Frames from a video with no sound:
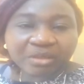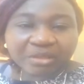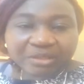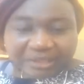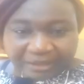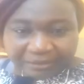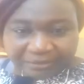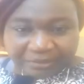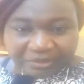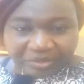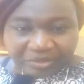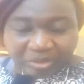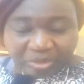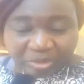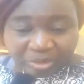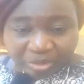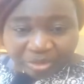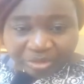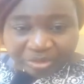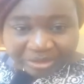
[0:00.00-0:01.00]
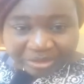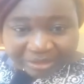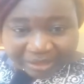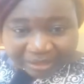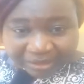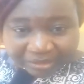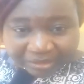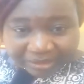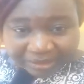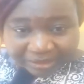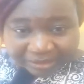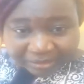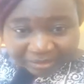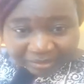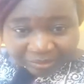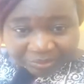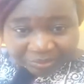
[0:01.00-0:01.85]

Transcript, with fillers: on that first, the, the, on that,